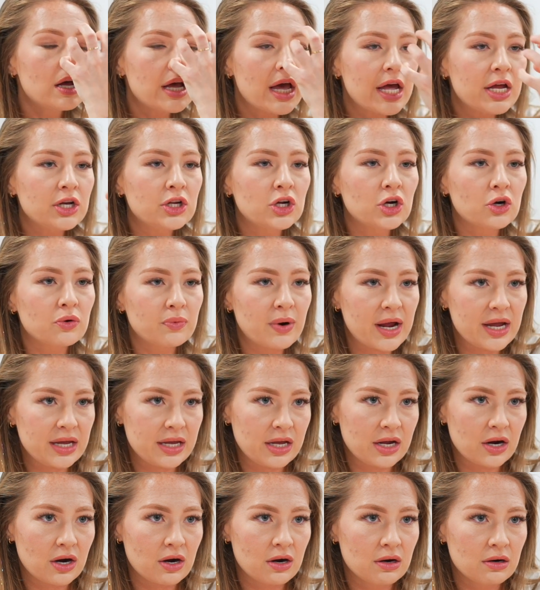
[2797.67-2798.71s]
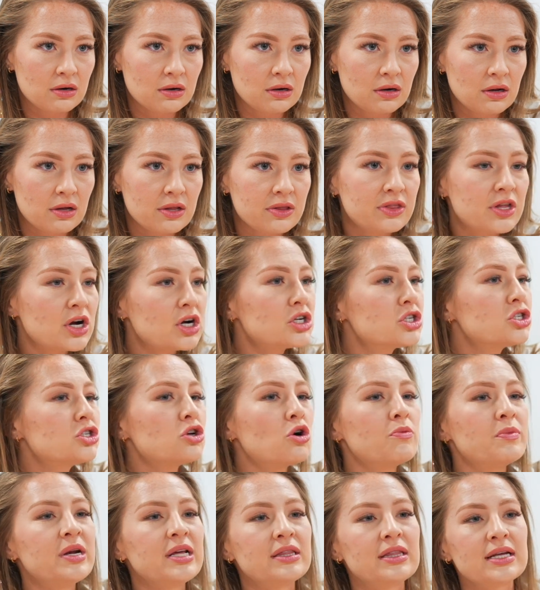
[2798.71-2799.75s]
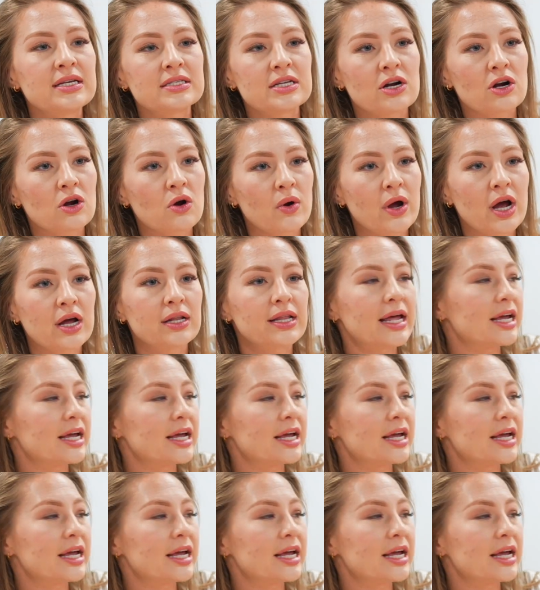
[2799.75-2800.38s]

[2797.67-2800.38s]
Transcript: and you're right here. Okay. There's so many things that are going on.